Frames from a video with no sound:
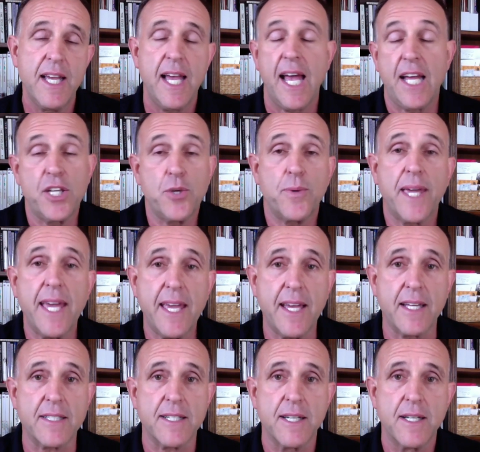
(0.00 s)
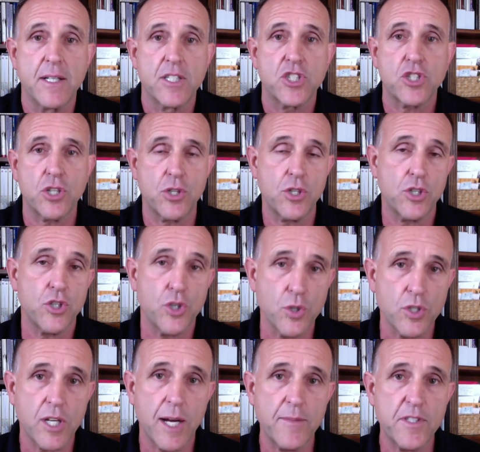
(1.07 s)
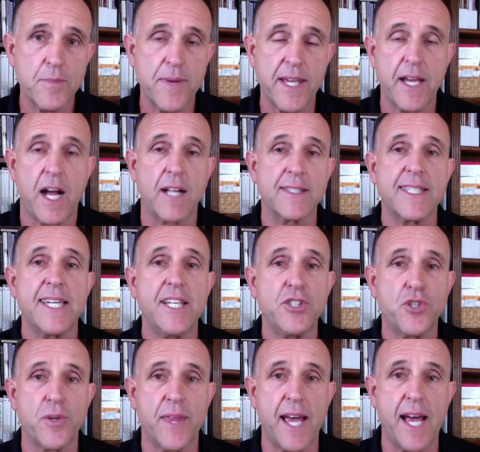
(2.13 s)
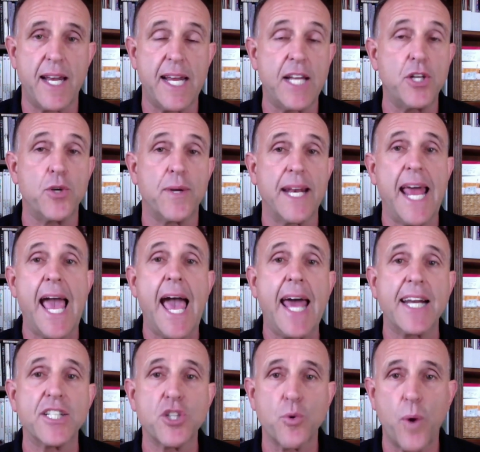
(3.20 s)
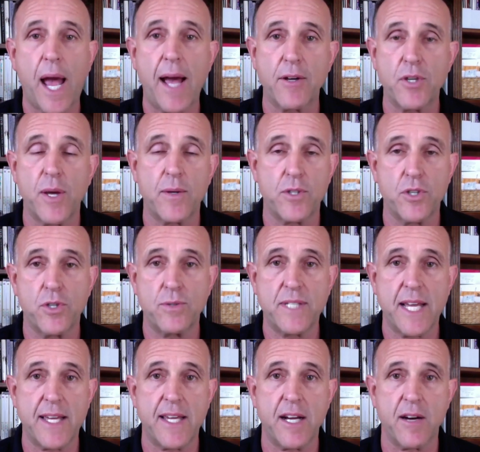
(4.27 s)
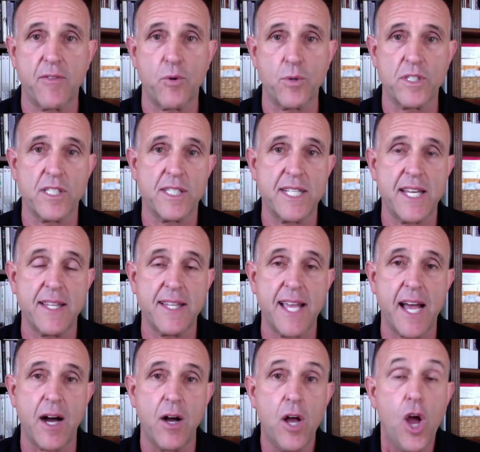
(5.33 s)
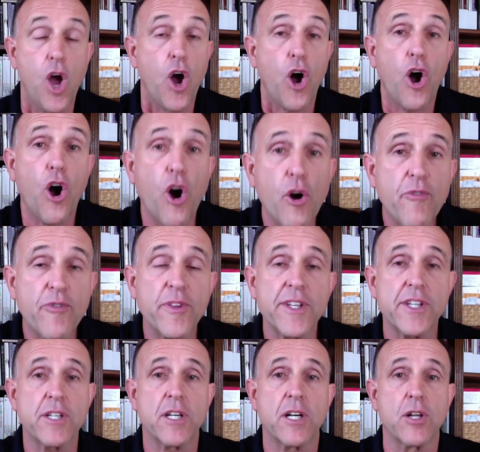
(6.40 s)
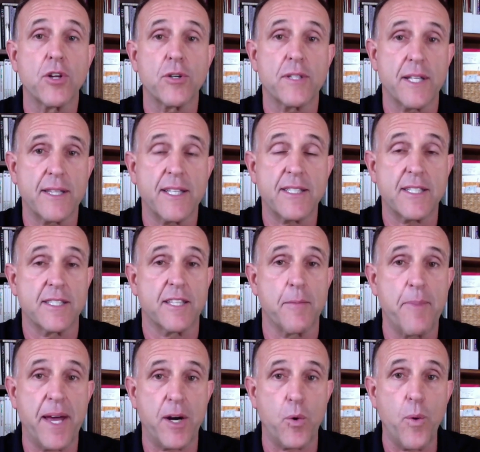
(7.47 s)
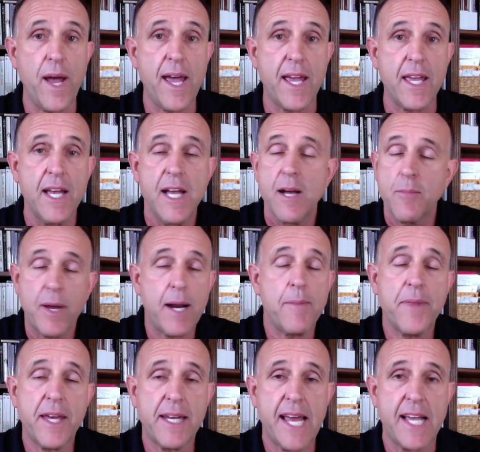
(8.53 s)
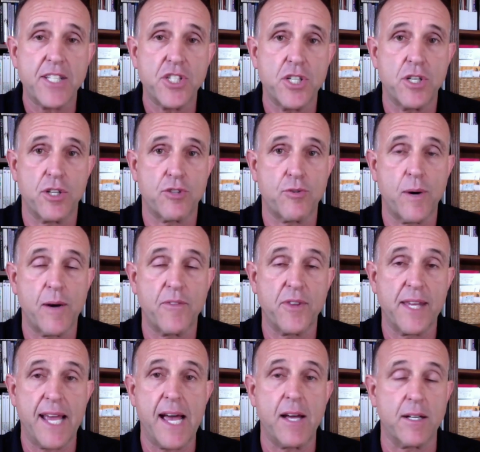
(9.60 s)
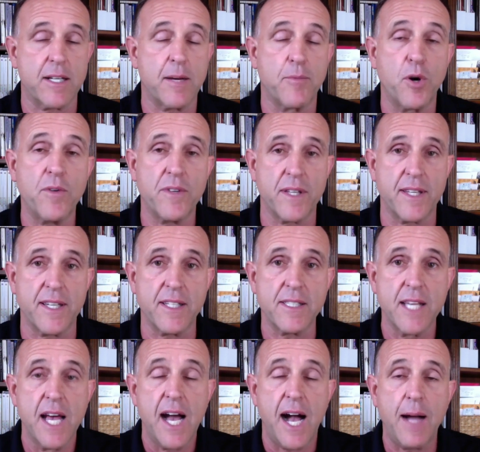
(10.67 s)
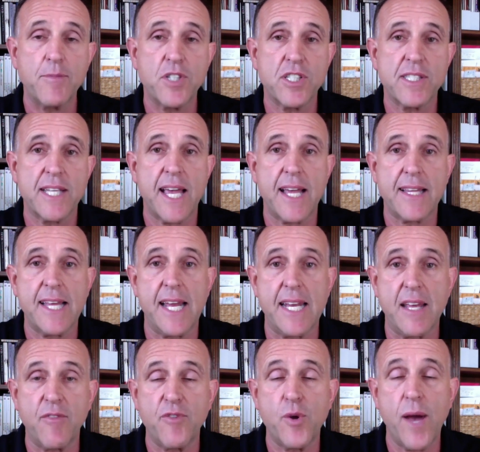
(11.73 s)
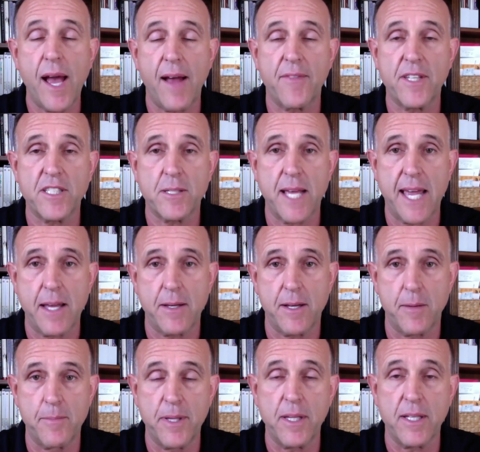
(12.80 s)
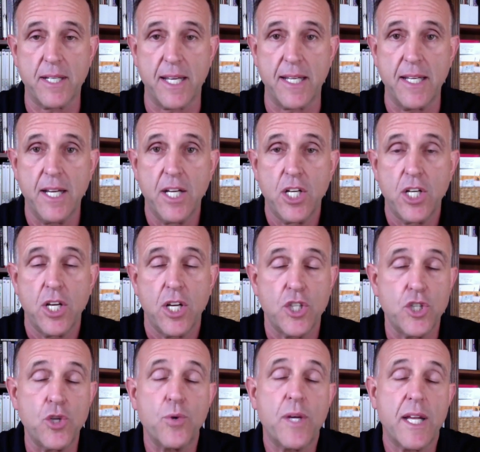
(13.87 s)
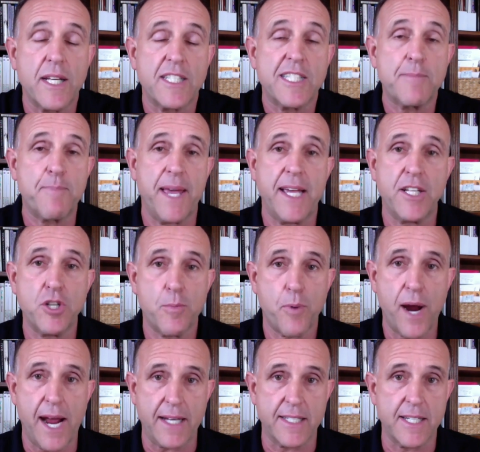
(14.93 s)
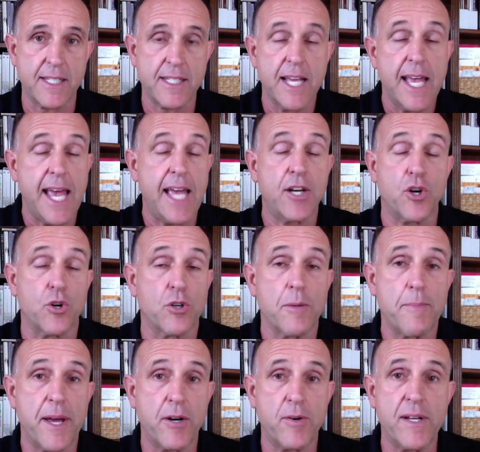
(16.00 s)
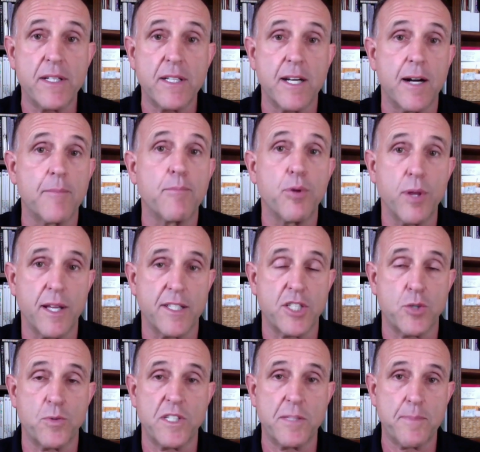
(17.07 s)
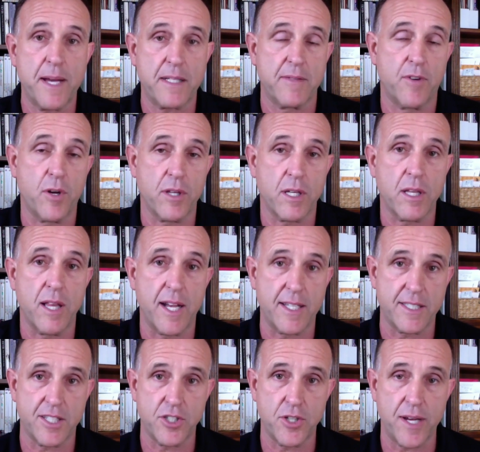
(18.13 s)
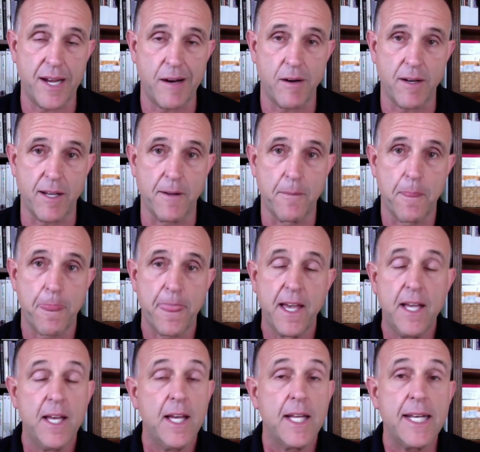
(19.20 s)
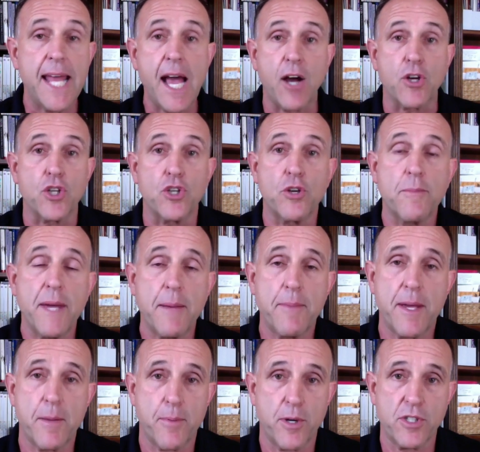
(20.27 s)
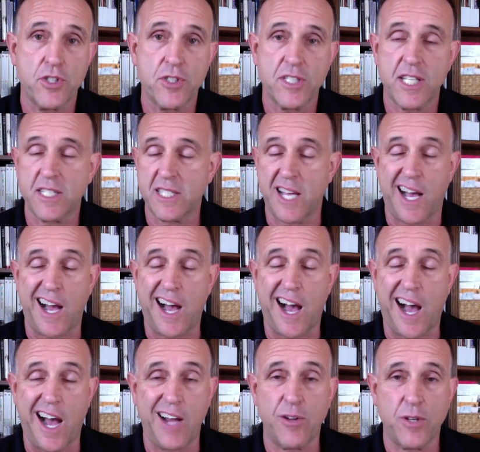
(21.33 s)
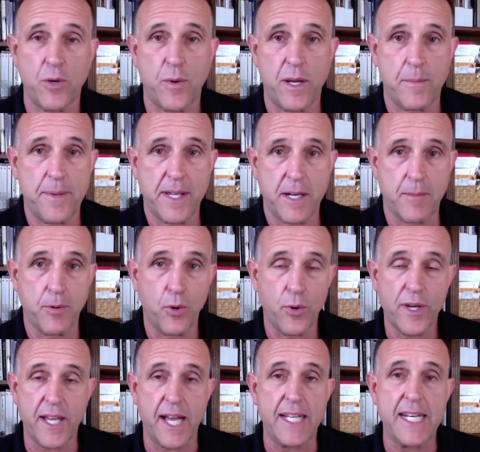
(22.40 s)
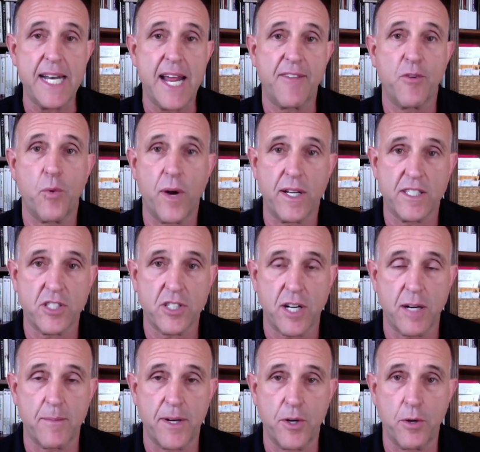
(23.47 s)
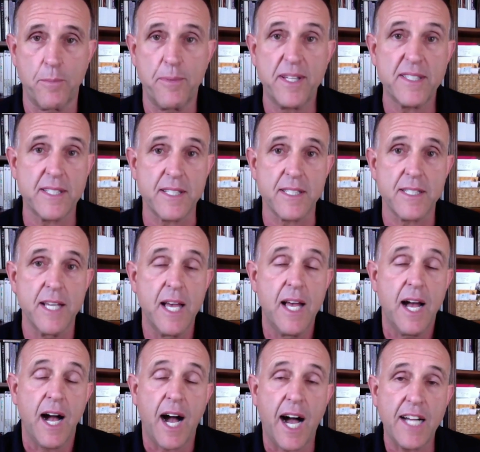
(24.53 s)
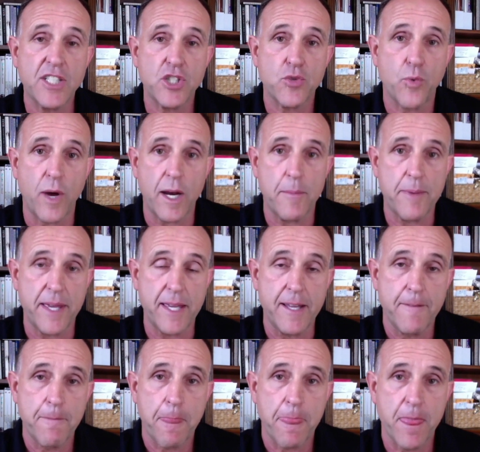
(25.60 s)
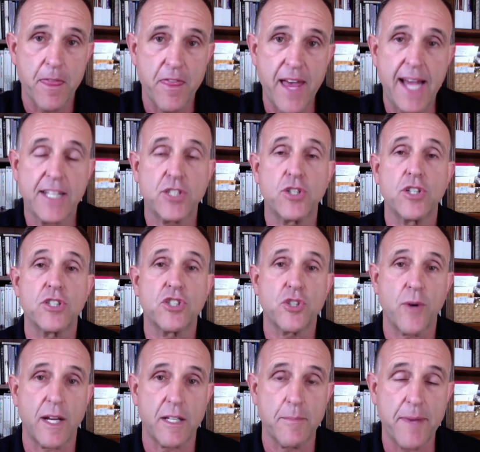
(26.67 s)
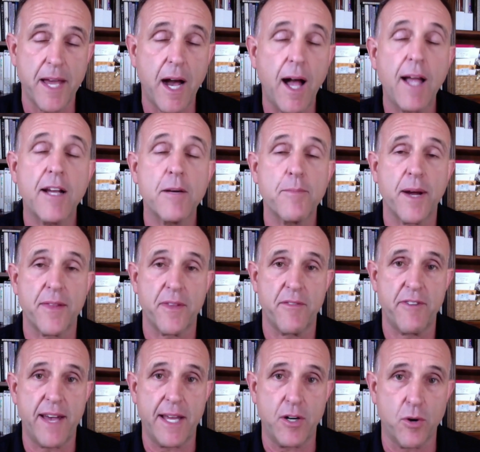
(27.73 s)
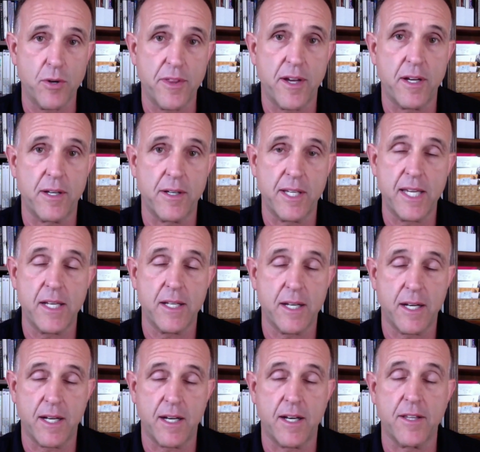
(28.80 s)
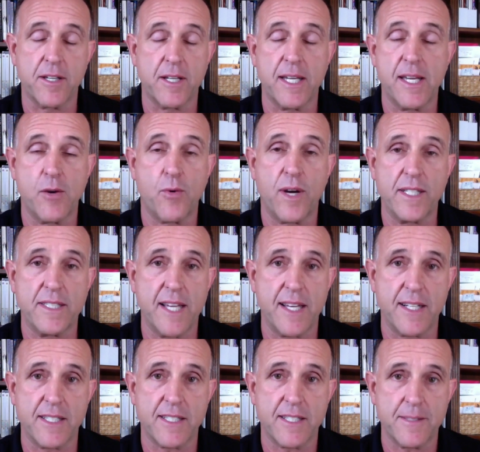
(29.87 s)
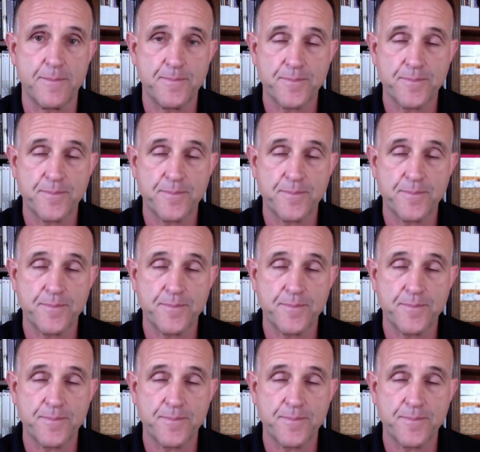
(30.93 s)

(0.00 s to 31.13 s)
And you can't. So you can come to me, I'll teach you that, and you can add it to how you take care of horses' teeth now. Hopefully you're gonna learn that this is a better way, but I'm not asking you to throw everything out and come over to this. I'm just saying that if you have this ability, you can expand your practice and earn a better income, plus the respect of all the clients in your area. Now, you may be a person who says, I only want to be an employee. I never want to start my own business. I just want to be that good so I can be hired by the vet or the other equine dentist.